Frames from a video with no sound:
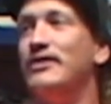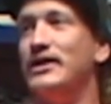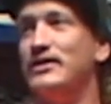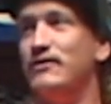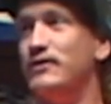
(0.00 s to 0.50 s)

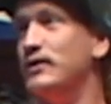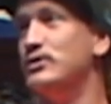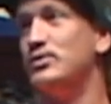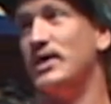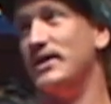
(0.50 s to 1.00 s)
Like, the
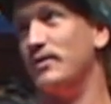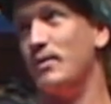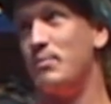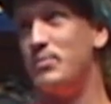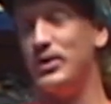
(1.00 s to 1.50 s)
views there
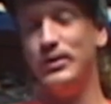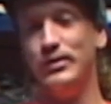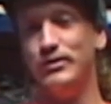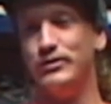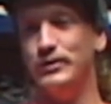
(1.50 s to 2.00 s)
were
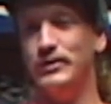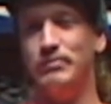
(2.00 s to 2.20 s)
beautiful.